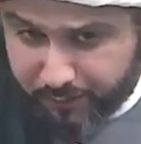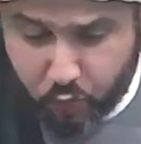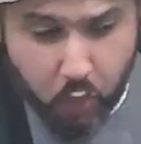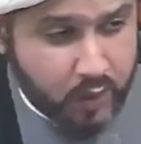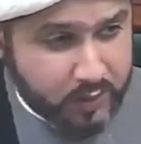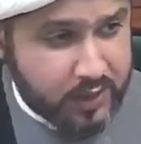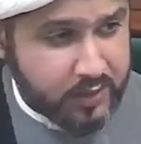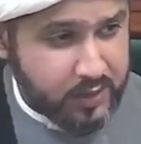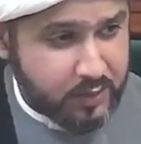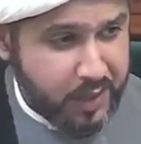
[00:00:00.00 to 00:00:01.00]
What
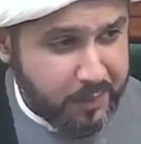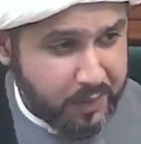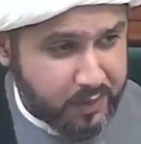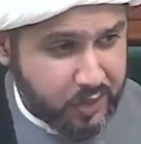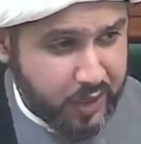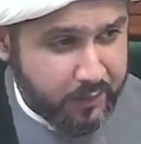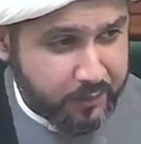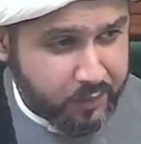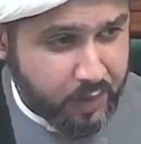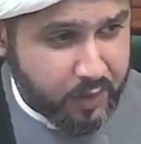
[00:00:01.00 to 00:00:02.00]
does these people say?
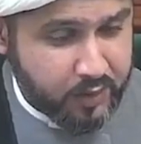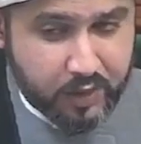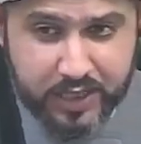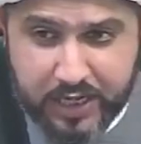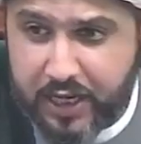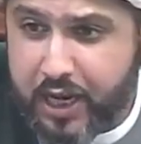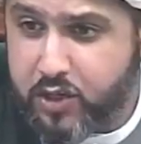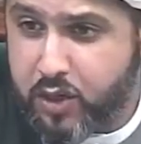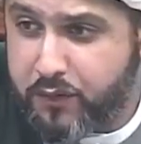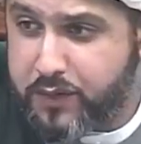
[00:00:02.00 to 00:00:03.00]
The
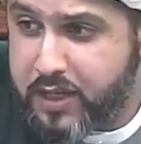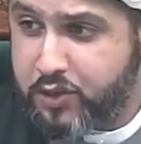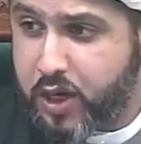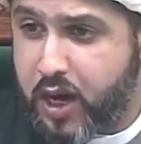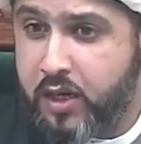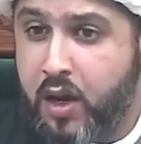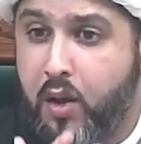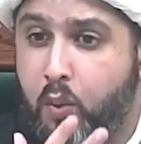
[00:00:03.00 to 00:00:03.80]
delegation of Najran,